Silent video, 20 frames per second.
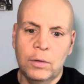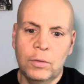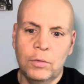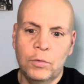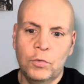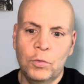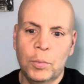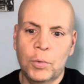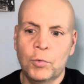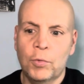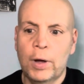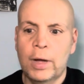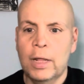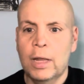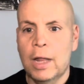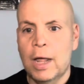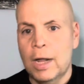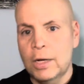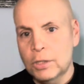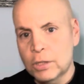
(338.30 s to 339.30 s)
from the
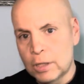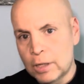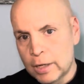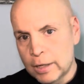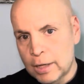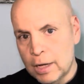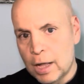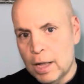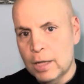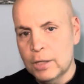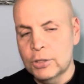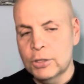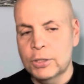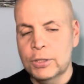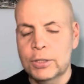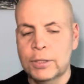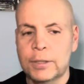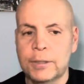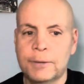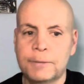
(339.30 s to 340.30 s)
radiological
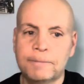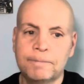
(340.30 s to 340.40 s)
oncologist,